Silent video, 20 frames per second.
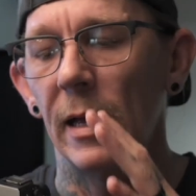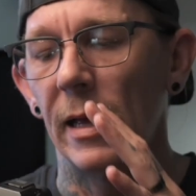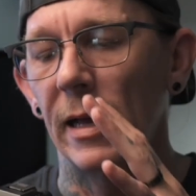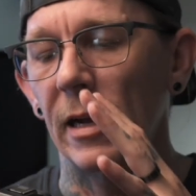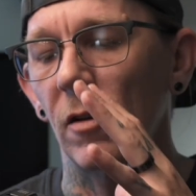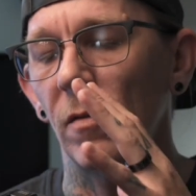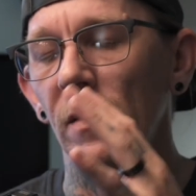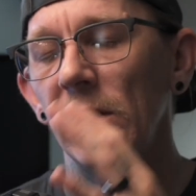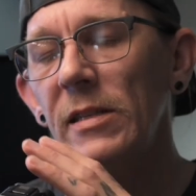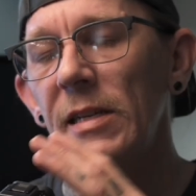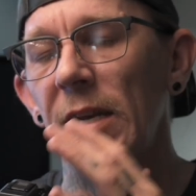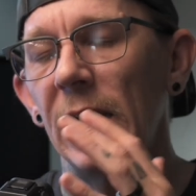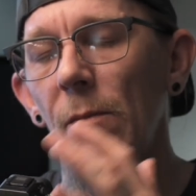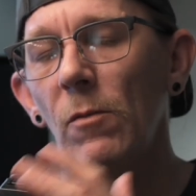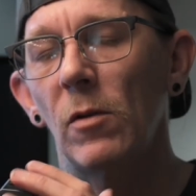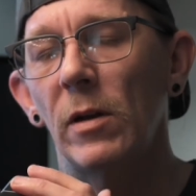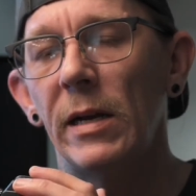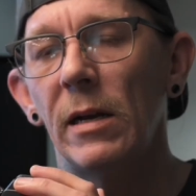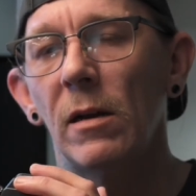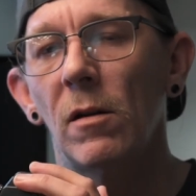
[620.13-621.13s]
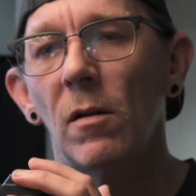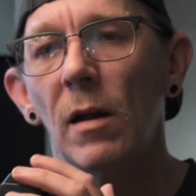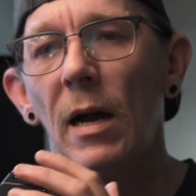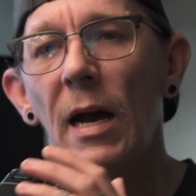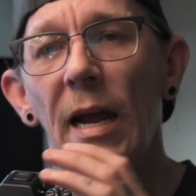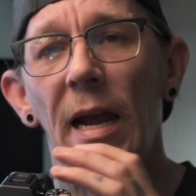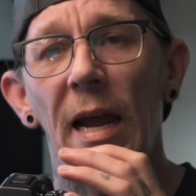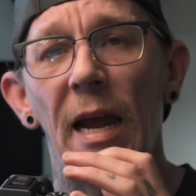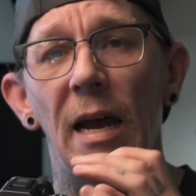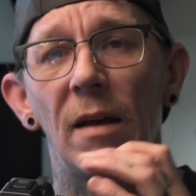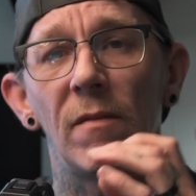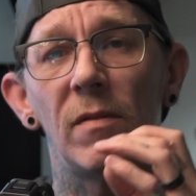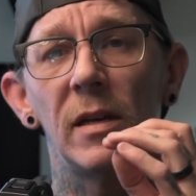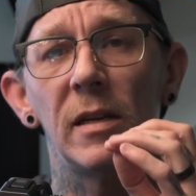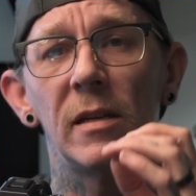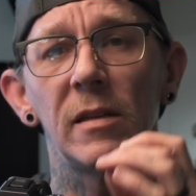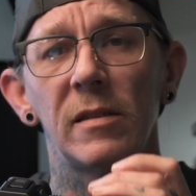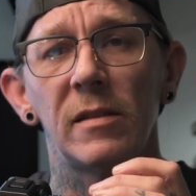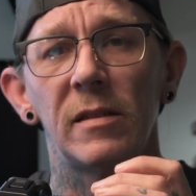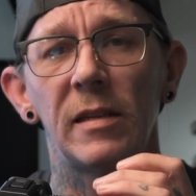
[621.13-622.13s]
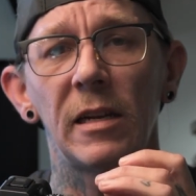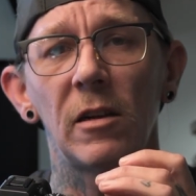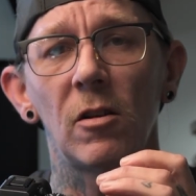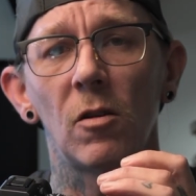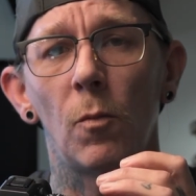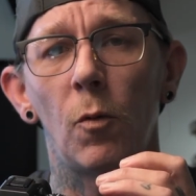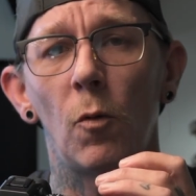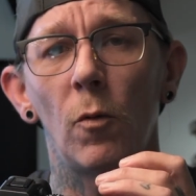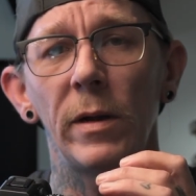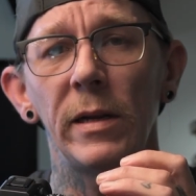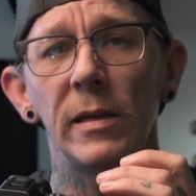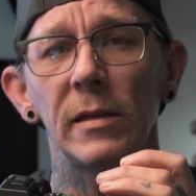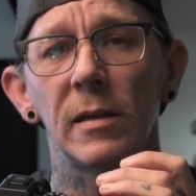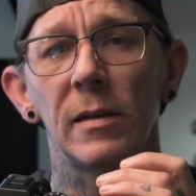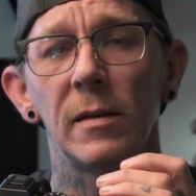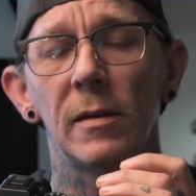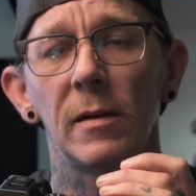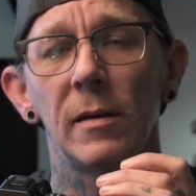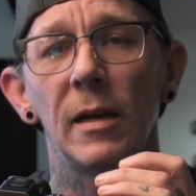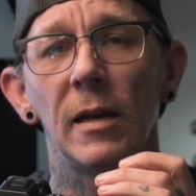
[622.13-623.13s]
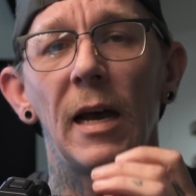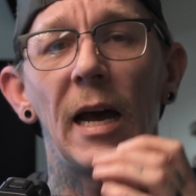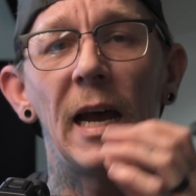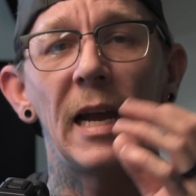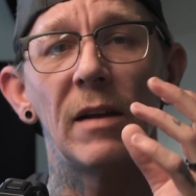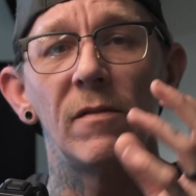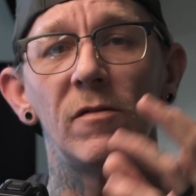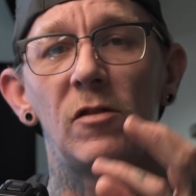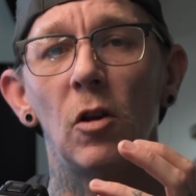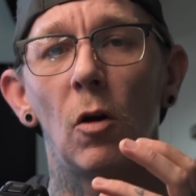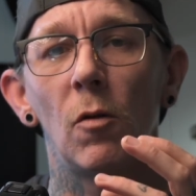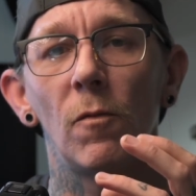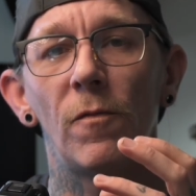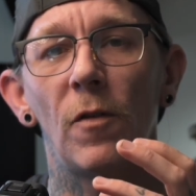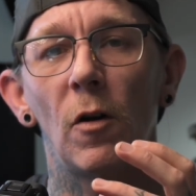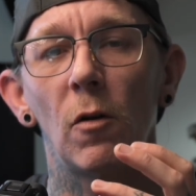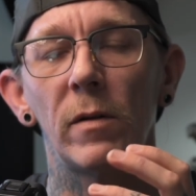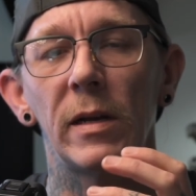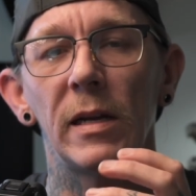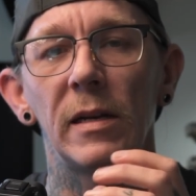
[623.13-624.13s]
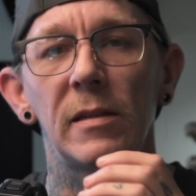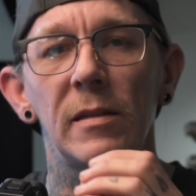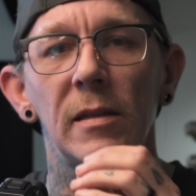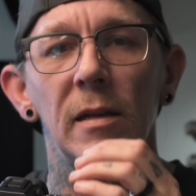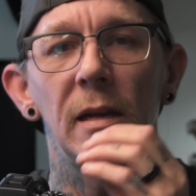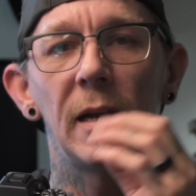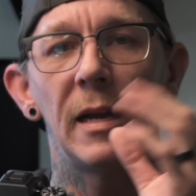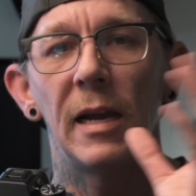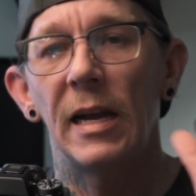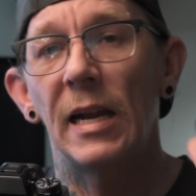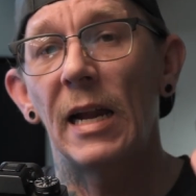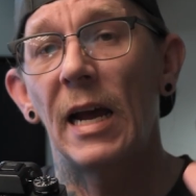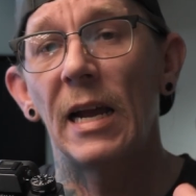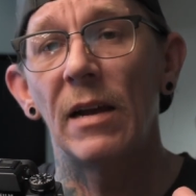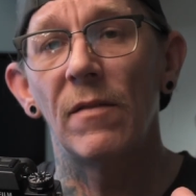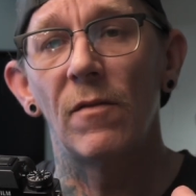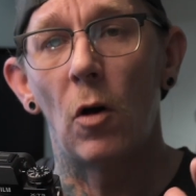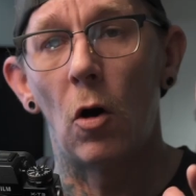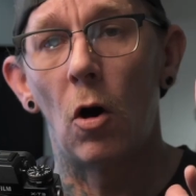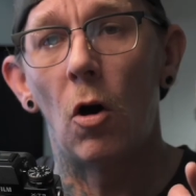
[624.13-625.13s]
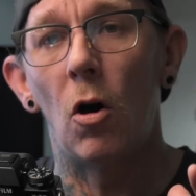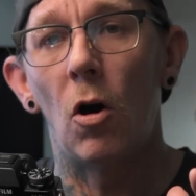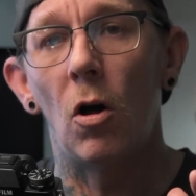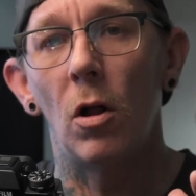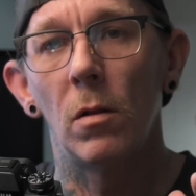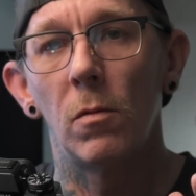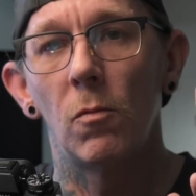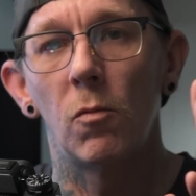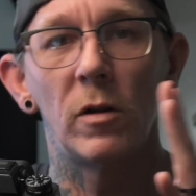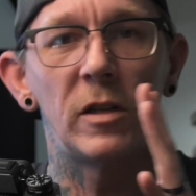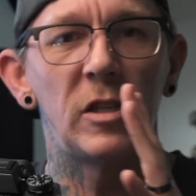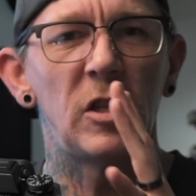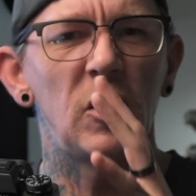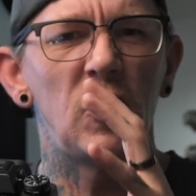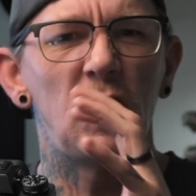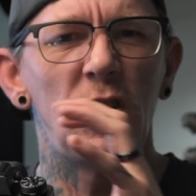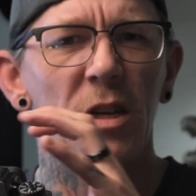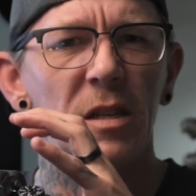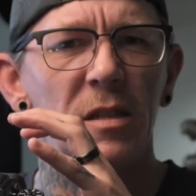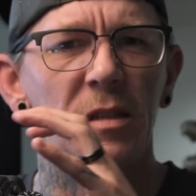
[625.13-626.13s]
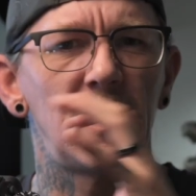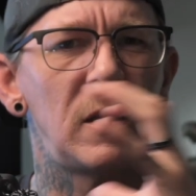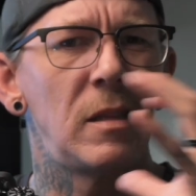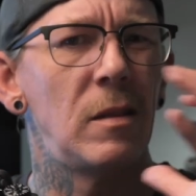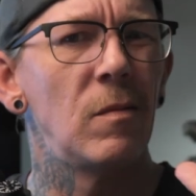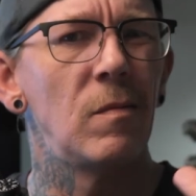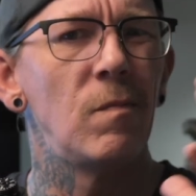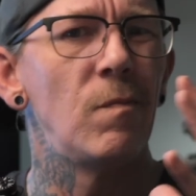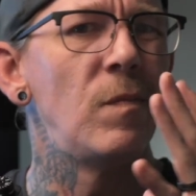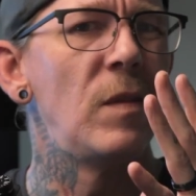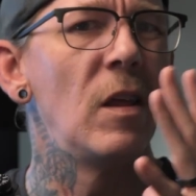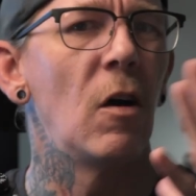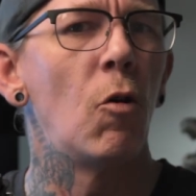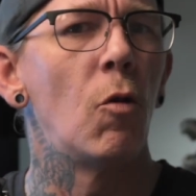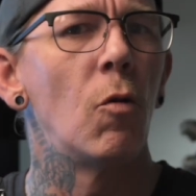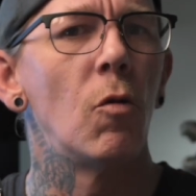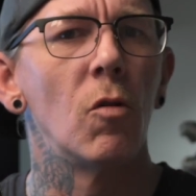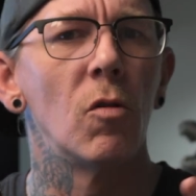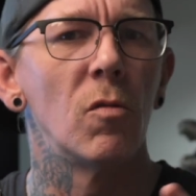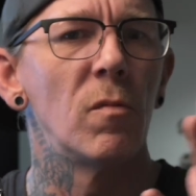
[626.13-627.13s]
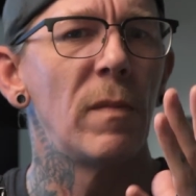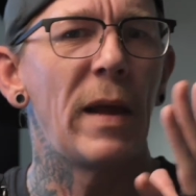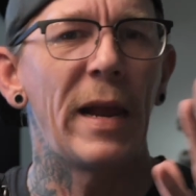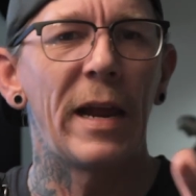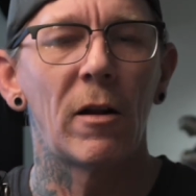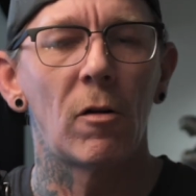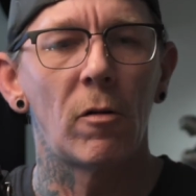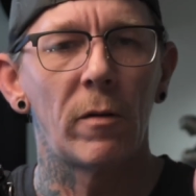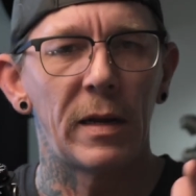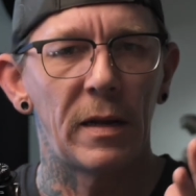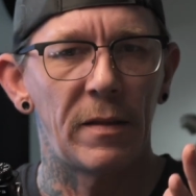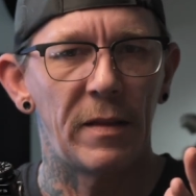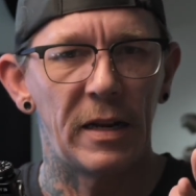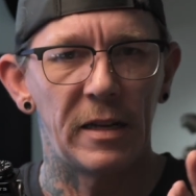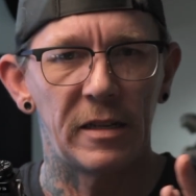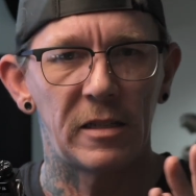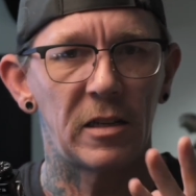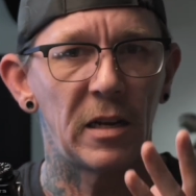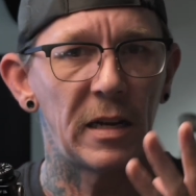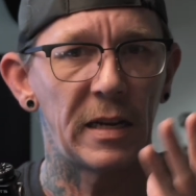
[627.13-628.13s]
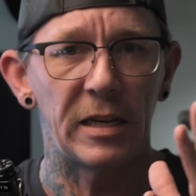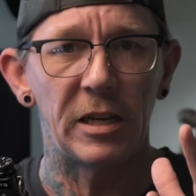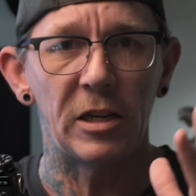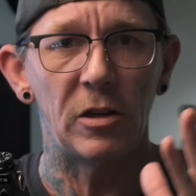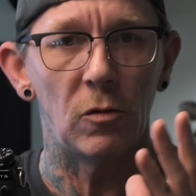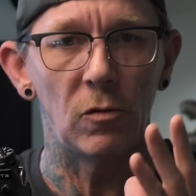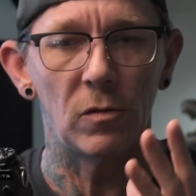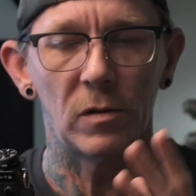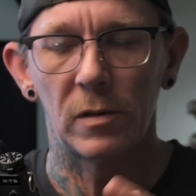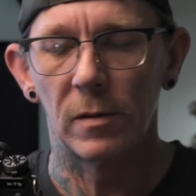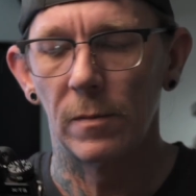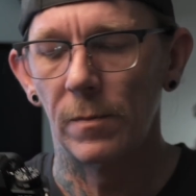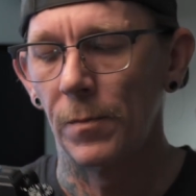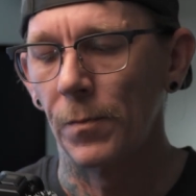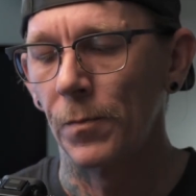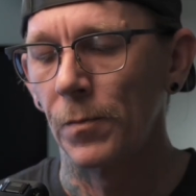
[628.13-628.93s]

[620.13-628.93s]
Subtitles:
Like on this camera here, I have single point, I have zone focus, and I have all, which is just the whole area that it's gonna use.